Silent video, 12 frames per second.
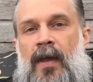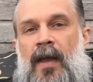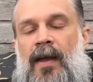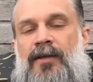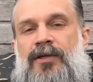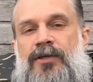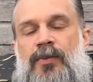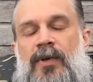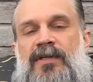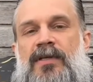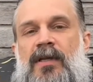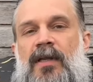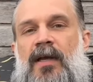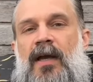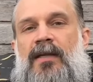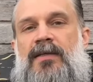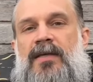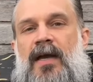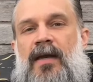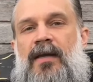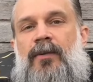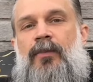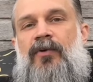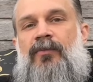And just recently, I decided
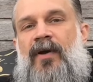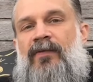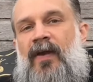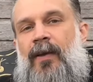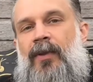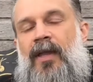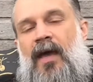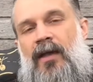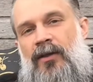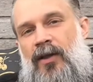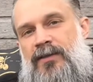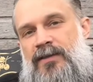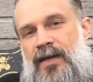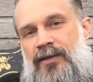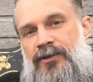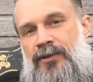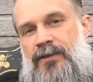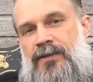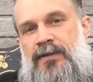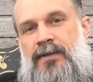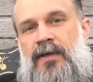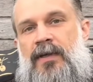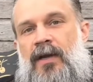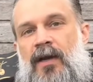to move my family out of Los Angeles,
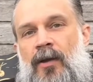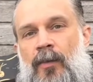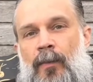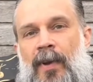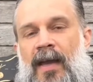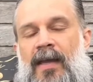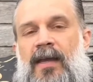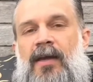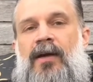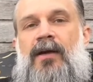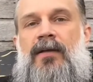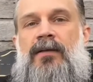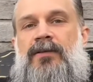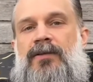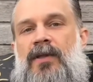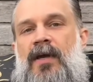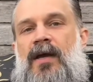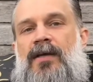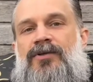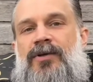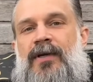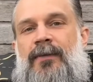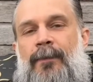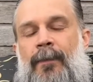back here to the country.